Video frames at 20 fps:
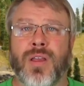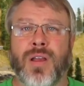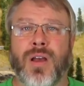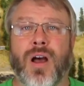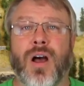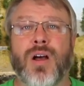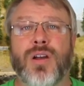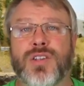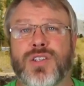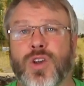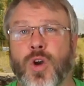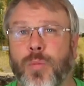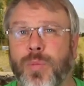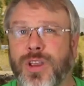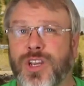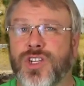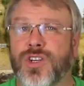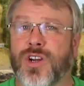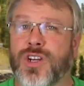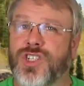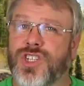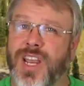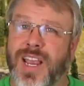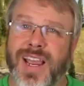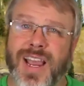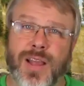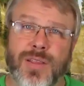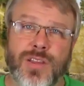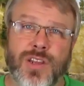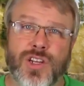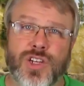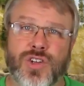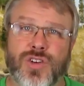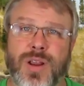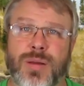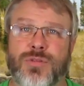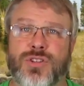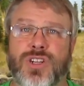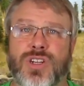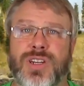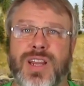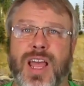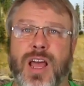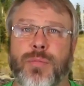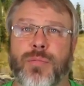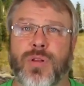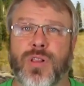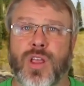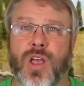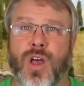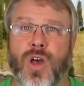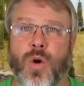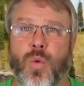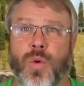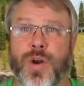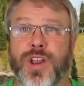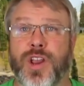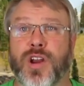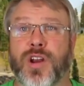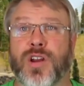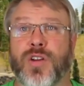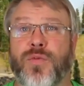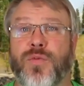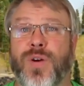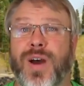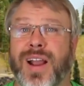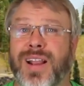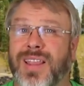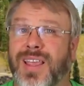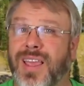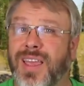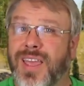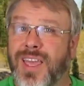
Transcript: Also, be sure and check out the description down below where you're going to find the